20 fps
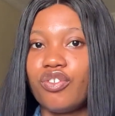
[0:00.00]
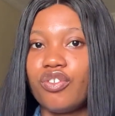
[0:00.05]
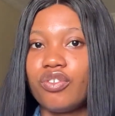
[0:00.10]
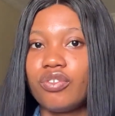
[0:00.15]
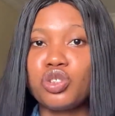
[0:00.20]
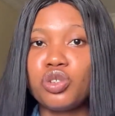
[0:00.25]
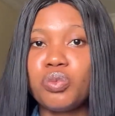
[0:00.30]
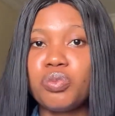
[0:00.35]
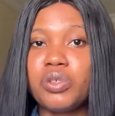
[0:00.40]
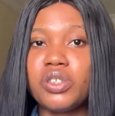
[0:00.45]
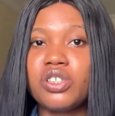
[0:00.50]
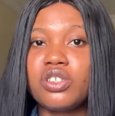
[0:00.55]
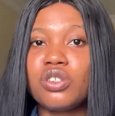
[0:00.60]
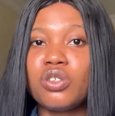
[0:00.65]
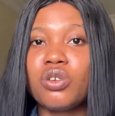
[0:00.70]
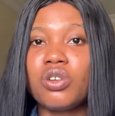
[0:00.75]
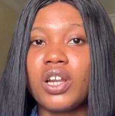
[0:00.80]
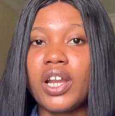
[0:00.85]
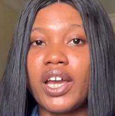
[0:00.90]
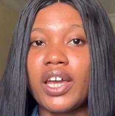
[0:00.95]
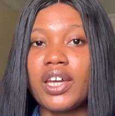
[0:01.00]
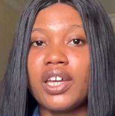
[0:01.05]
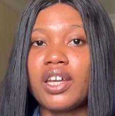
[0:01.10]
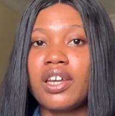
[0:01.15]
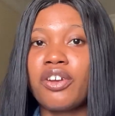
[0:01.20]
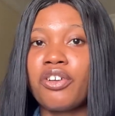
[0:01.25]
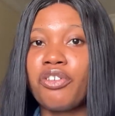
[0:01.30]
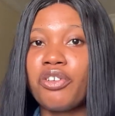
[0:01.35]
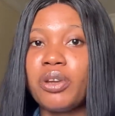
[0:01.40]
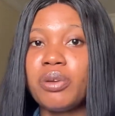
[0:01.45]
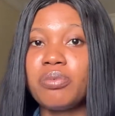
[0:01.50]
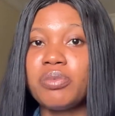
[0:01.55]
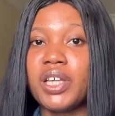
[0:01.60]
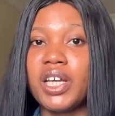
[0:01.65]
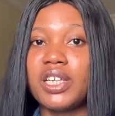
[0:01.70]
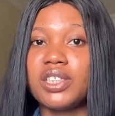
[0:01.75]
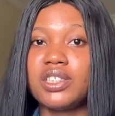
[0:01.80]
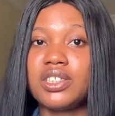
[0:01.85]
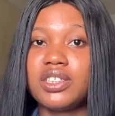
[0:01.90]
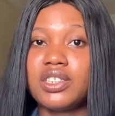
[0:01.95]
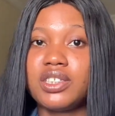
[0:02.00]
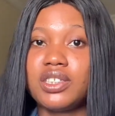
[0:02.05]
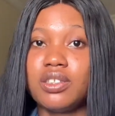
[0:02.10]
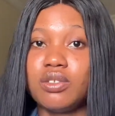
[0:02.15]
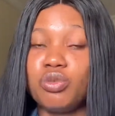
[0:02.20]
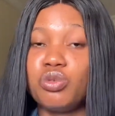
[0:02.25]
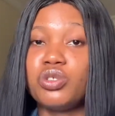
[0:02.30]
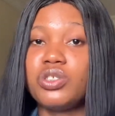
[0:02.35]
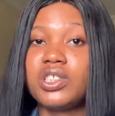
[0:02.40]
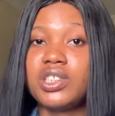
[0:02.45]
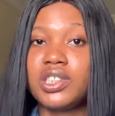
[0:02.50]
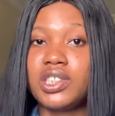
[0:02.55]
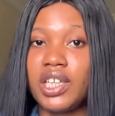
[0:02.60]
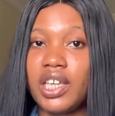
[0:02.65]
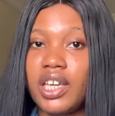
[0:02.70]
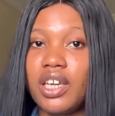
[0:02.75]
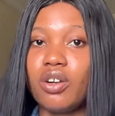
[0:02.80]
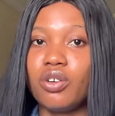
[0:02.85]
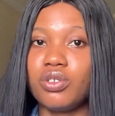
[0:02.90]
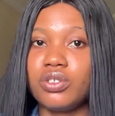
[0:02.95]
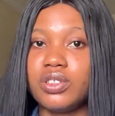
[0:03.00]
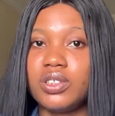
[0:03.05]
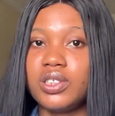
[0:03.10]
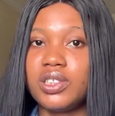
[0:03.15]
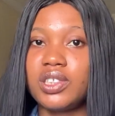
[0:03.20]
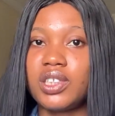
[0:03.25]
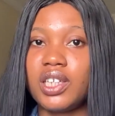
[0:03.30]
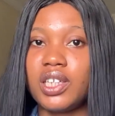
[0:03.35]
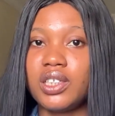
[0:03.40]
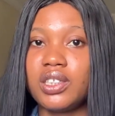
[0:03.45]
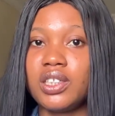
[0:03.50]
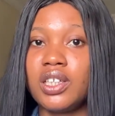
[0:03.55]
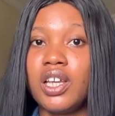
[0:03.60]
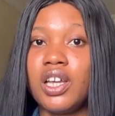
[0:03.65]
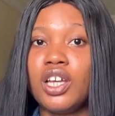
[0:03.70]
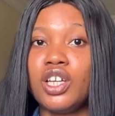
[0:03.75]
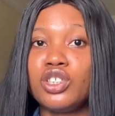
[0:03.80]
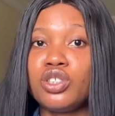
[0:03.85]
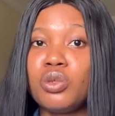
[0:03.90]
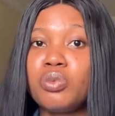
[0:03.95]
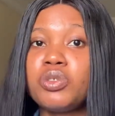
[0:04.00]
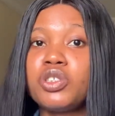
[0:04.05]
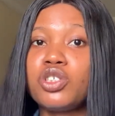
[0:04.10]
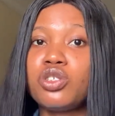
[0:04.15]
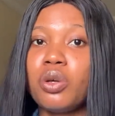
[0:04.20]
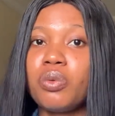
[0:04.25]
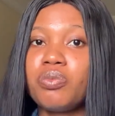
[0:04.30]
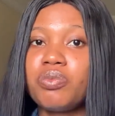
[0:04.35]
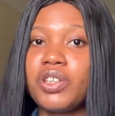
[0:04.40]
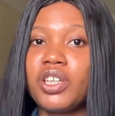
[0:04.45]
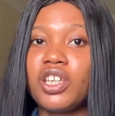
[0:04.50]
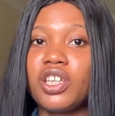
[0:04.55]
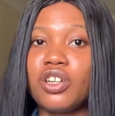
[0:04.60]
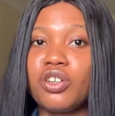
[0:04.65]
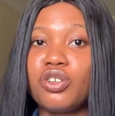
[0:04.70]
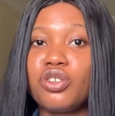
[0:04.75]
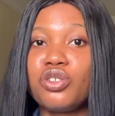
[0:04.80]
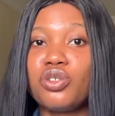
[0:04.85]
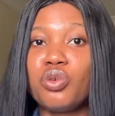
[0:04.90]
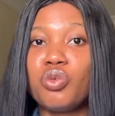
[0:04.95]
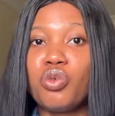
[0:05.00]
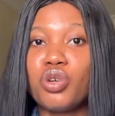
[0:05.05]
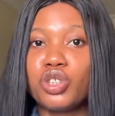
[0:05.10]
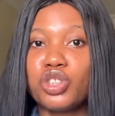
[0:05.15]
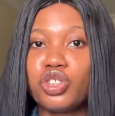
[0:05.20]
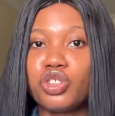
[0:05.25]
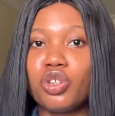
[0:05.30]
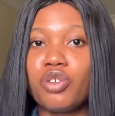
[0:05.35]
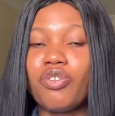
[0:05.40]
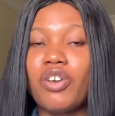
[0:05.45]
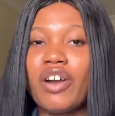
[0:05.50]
Soap is not like cream that will stay on the skin. Soap is something you're going to wash off